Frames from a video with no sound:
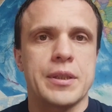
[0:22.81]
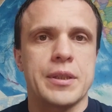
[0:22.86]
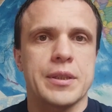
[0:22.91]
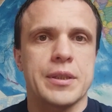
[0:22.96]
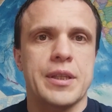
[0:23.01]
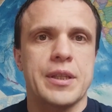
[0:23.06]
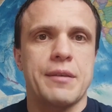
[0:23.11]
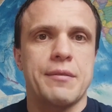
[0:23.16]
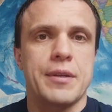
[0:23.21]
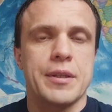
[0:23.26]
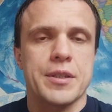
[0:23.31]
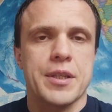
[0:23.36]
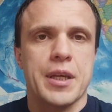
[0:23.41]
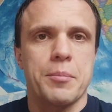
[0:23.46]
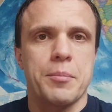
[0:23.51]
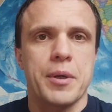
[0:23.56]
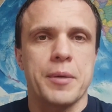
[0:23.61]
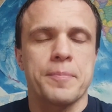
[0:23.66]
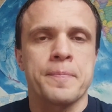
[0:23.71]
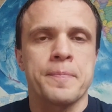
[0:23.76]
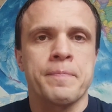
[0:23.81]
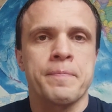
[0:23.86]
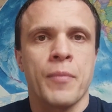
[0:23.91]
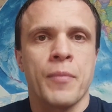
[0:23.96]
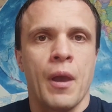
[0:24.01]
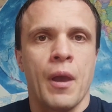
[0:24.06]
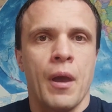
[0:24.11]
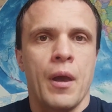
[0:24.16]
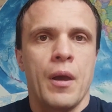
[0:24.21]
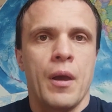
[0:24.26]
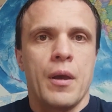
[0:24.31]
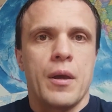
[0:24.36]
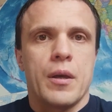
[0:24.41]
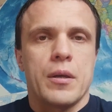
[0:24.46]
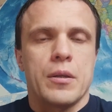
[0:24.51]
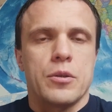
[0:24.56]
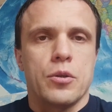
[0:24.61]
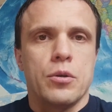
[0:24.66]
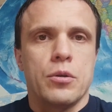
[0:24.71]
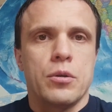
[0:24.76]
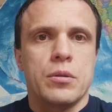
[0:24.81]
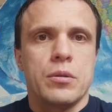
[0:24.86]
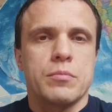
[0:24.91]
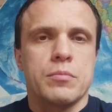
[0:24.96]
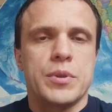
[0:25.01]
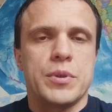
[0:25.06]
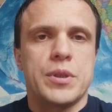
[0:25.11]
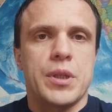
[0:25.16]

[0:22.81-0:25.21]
we will compare them with Soviet ones.